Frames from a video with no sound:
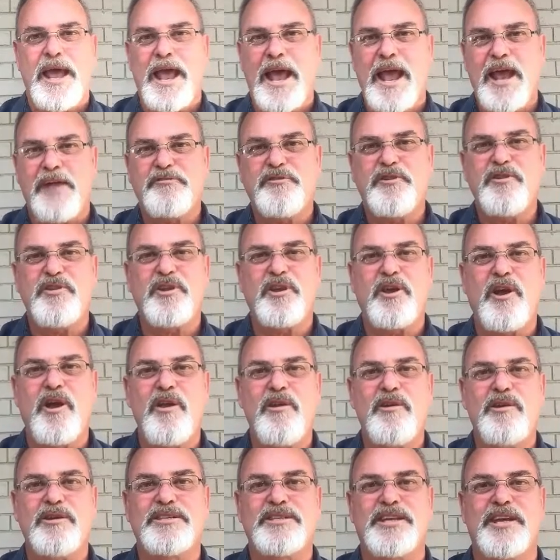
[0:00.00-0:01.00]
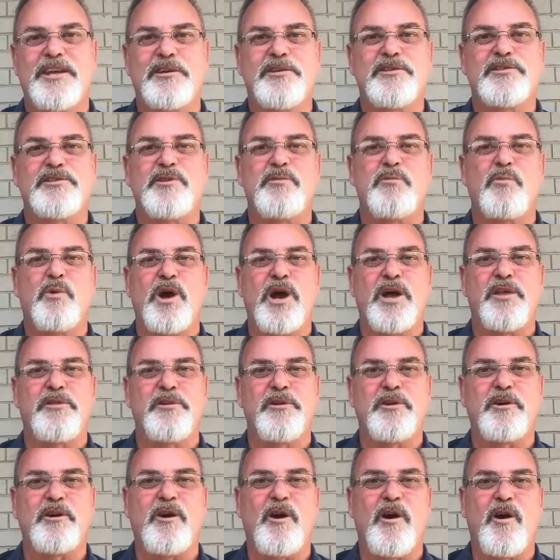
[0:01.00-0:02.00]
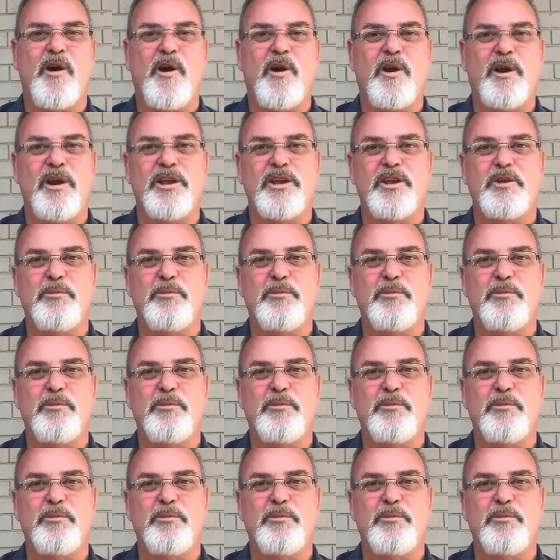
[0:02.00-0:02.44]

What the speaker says: After the caller tells you why they're calling,